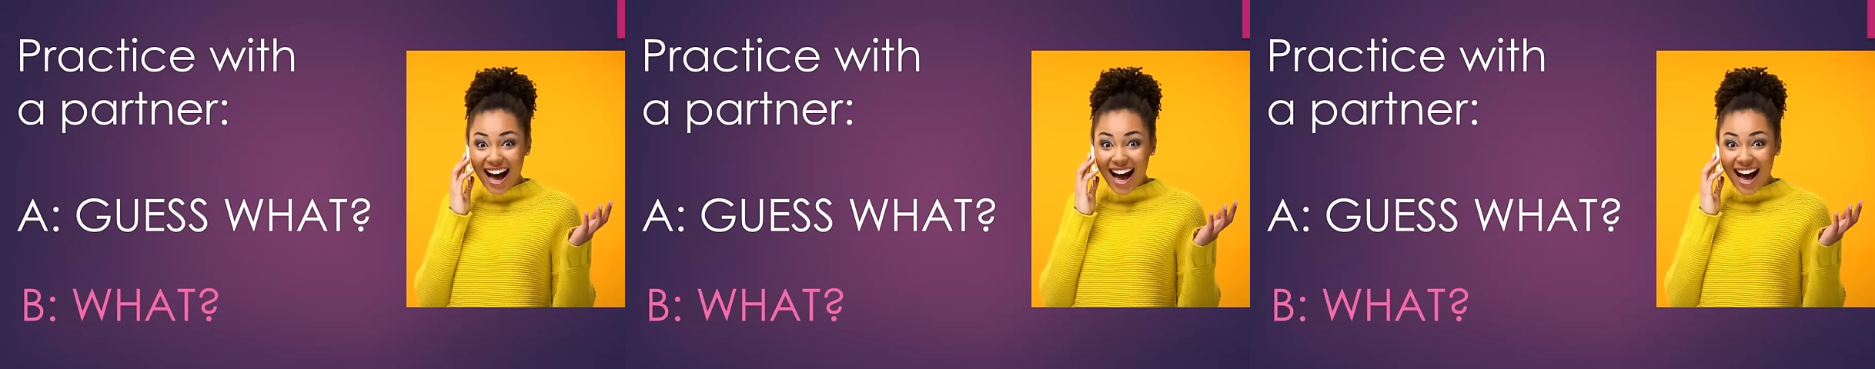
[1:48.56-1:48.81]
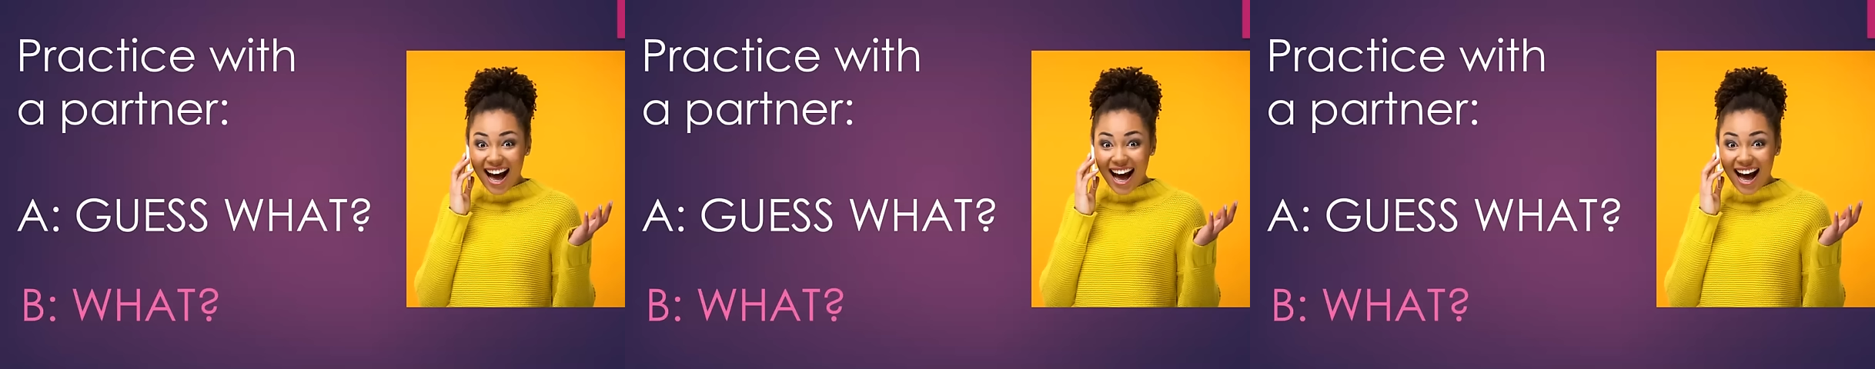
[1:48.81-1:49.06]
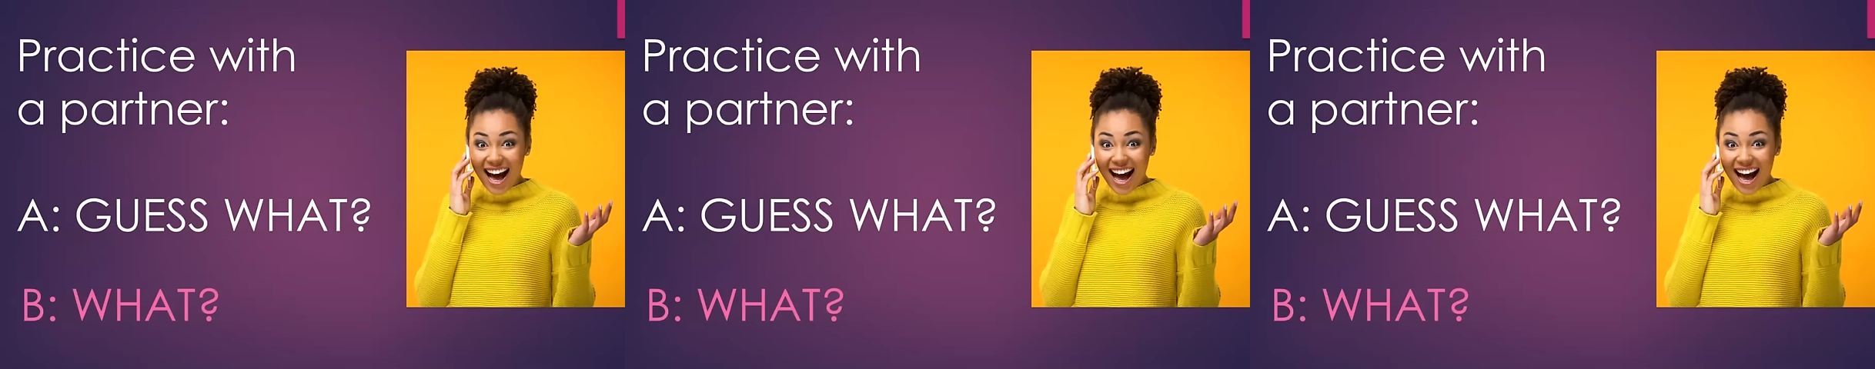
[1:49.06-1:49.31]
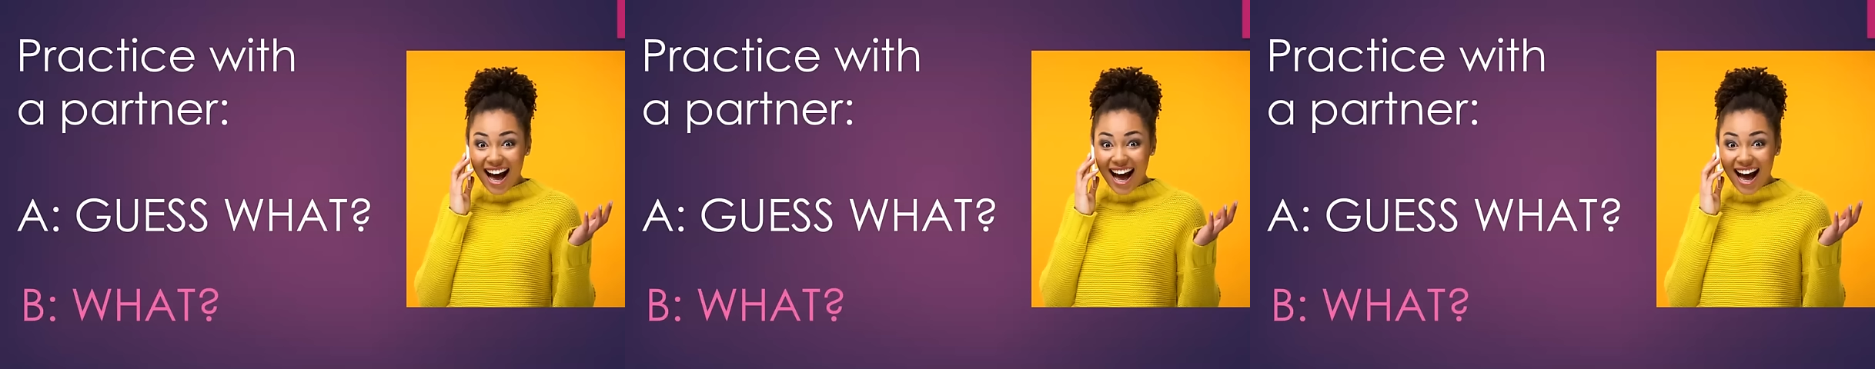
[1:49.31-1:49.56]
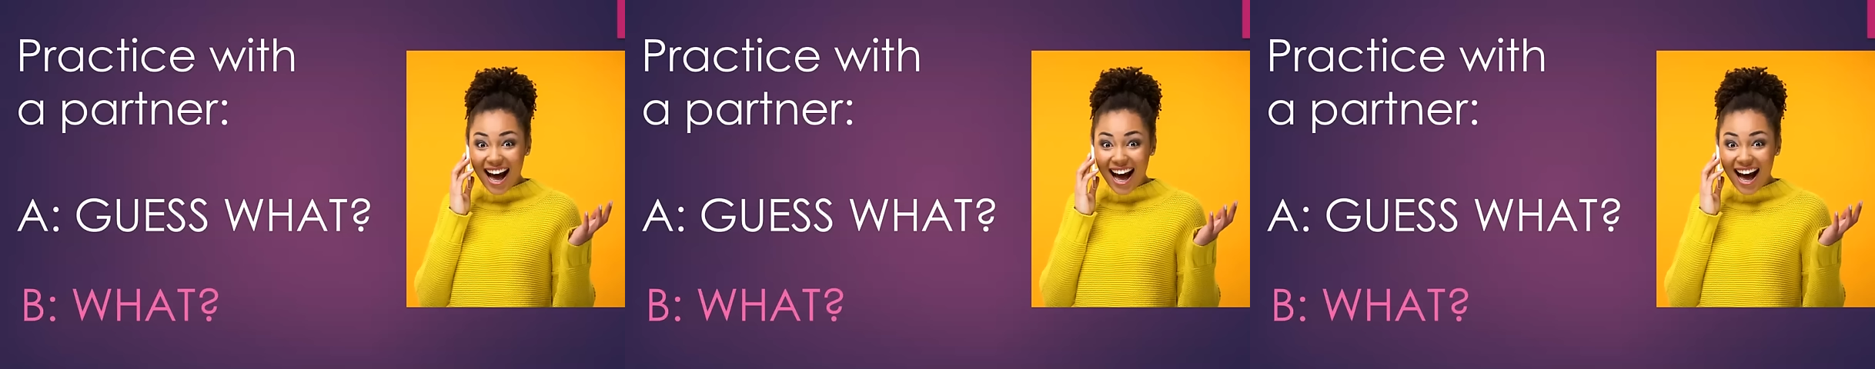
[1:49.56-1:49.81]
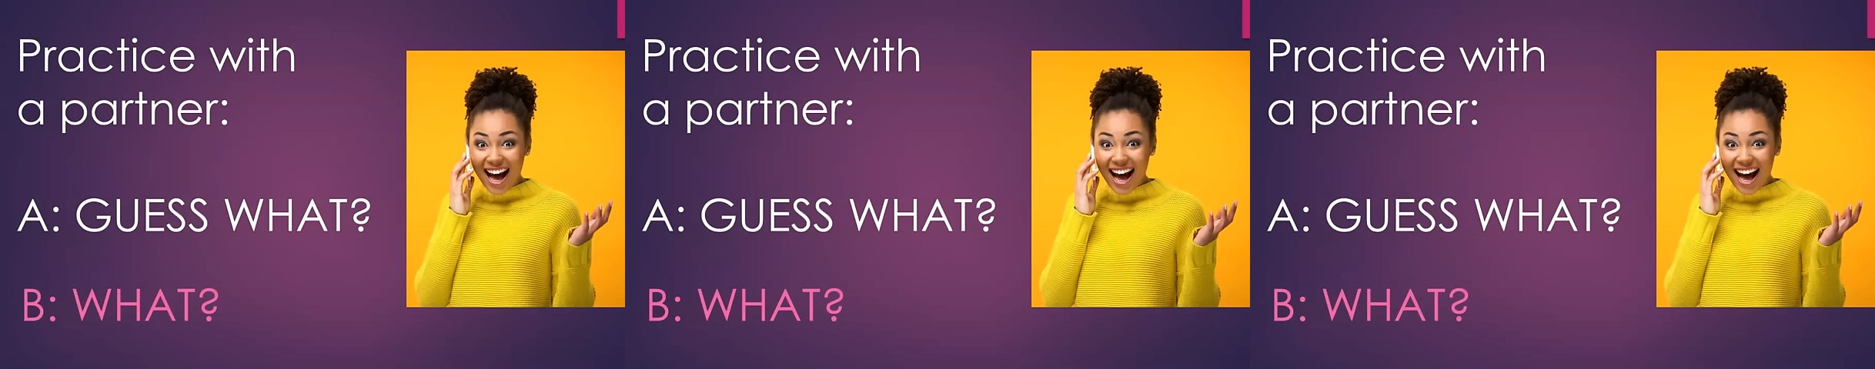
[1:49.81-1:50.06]

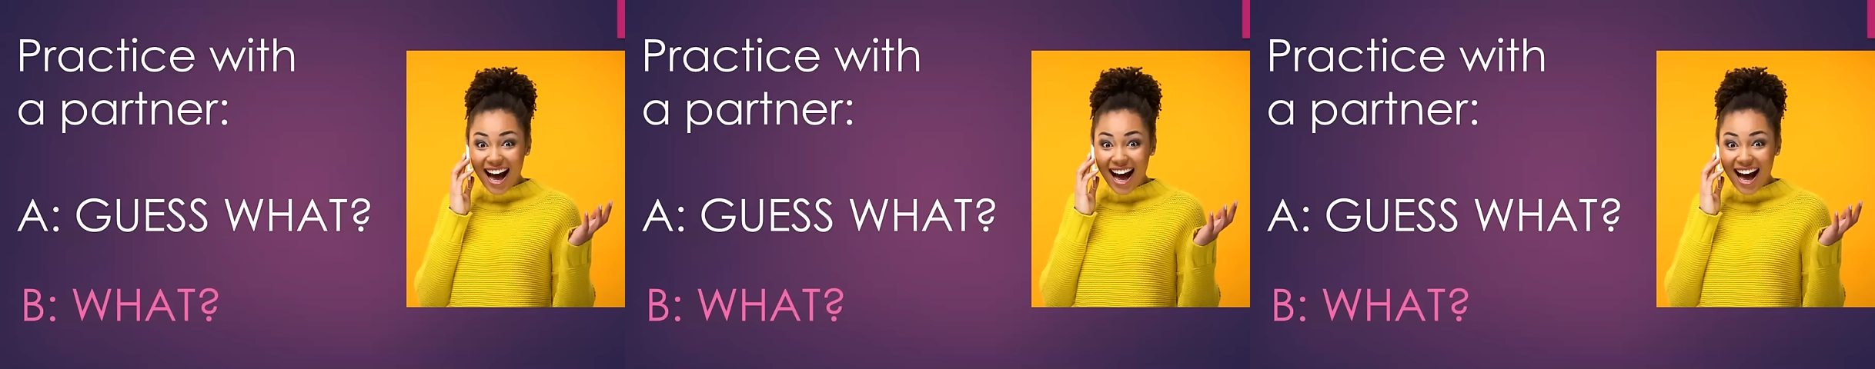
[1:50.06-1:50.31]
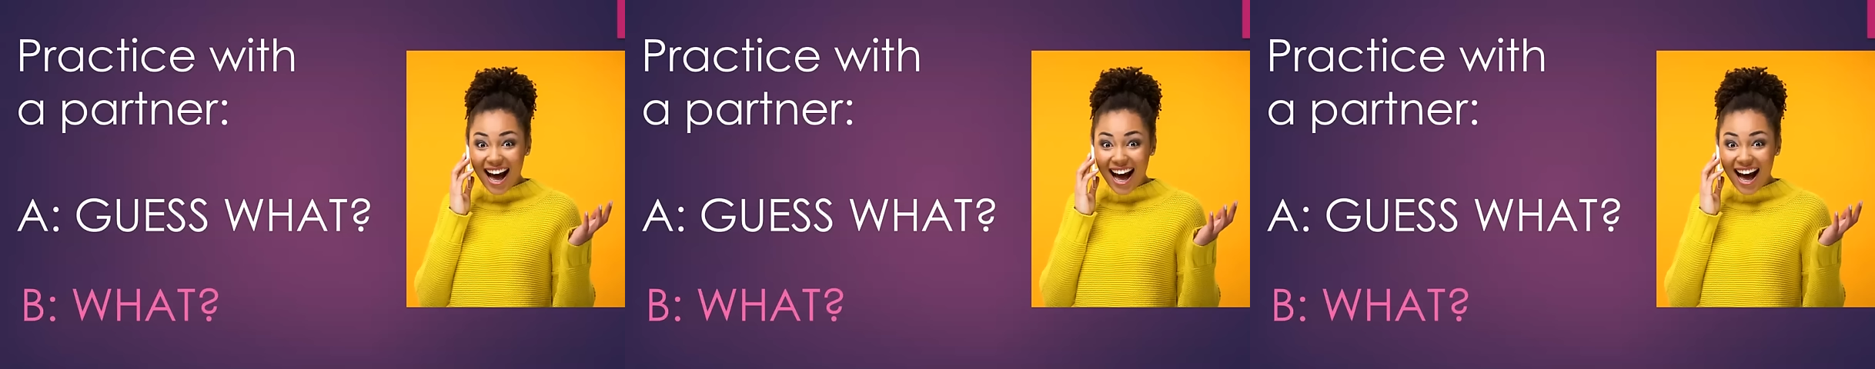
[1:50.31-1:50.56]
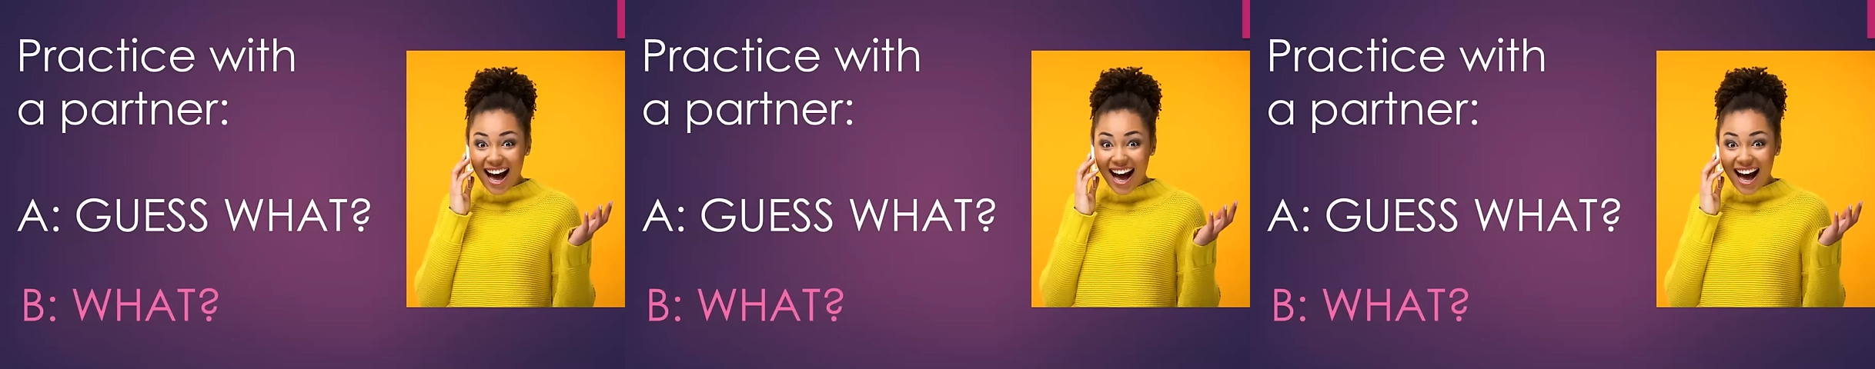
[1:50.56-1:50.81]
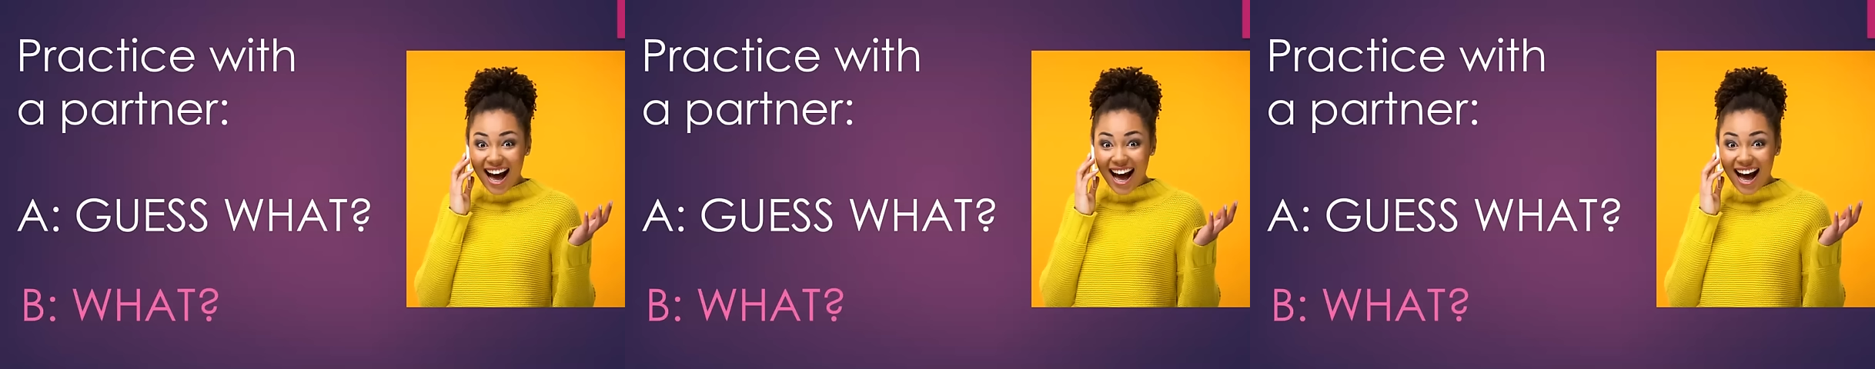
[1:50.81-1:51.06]
Nothing is said.